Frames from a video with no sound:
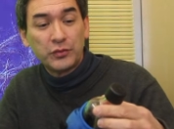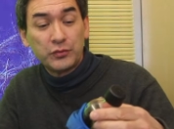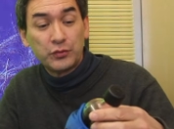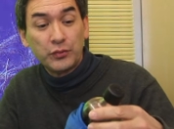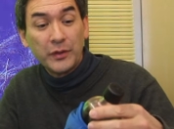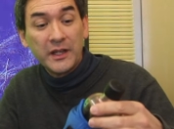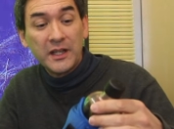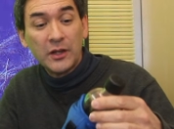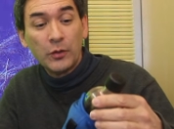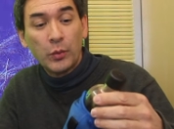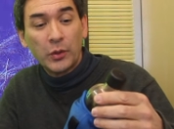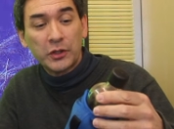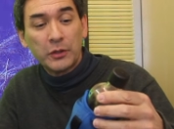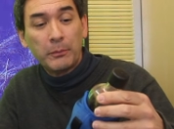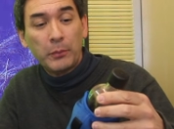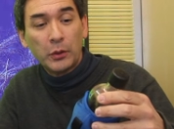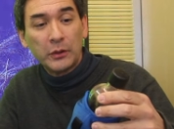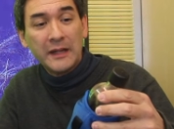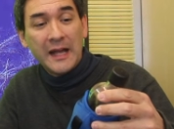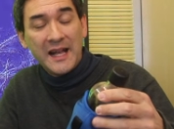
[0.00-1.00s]
drinking water
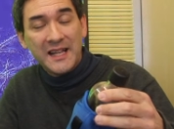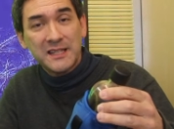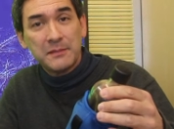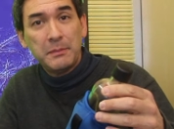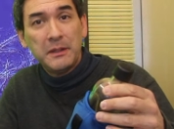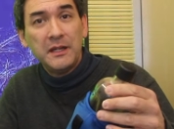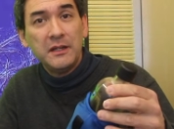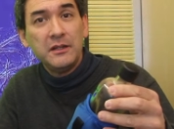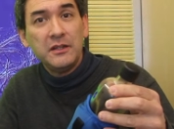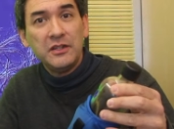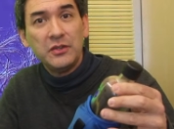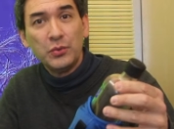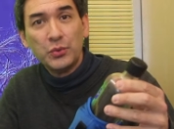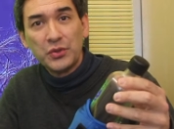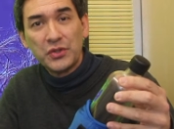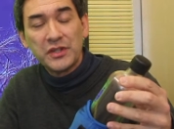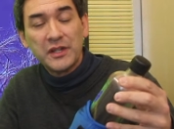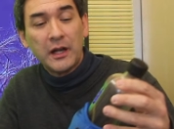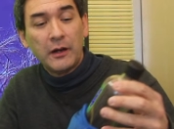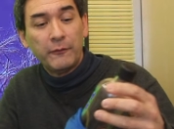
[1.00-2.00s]
bottle has been in
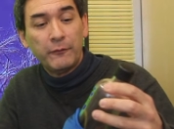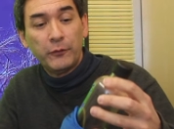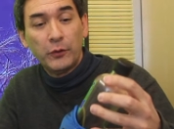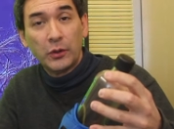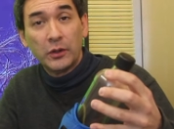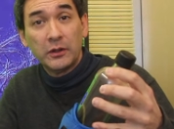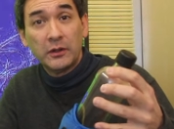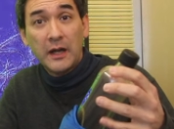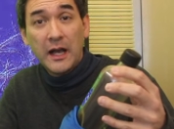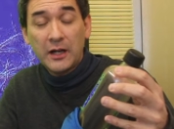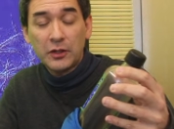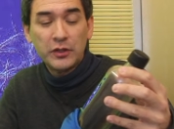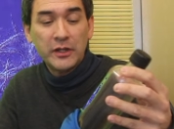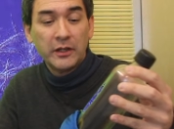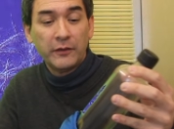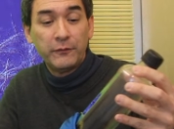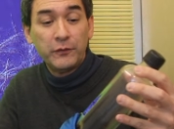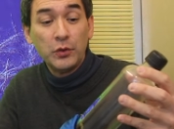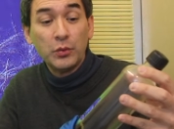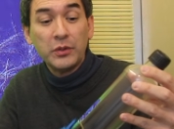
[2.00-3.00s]
use now for actually
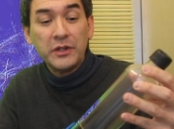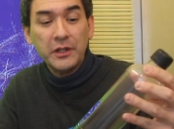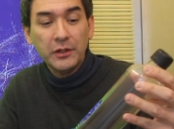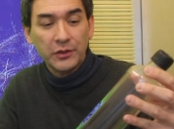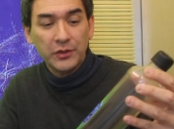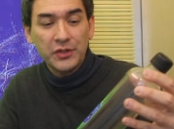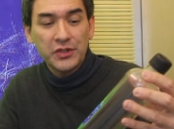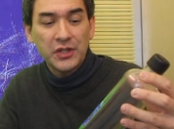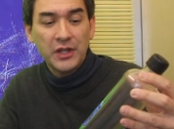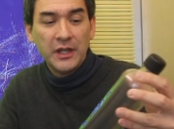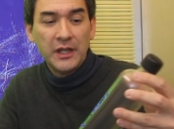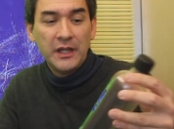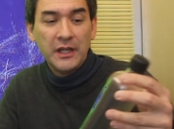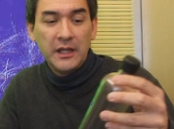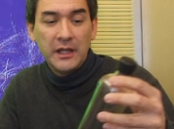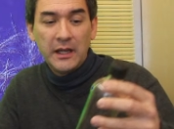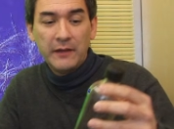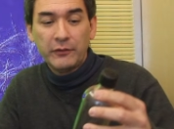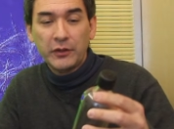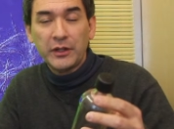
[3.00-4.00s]
a few years.
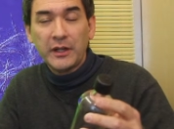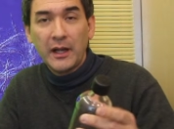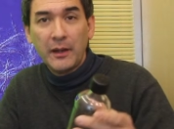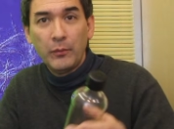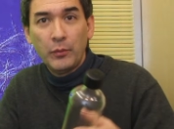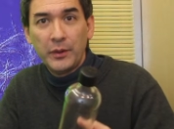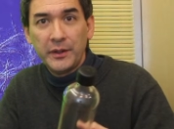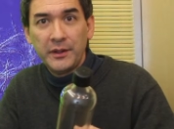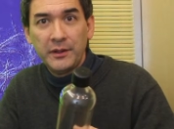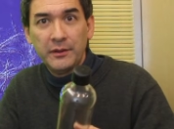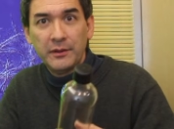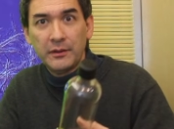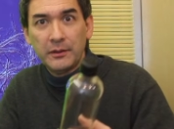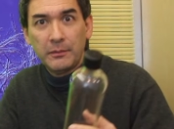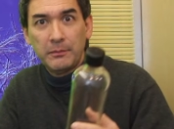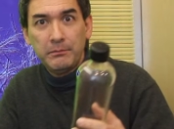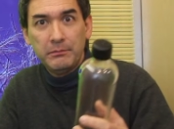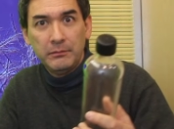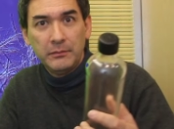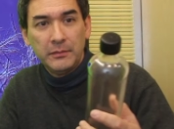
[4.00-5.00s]
Every time when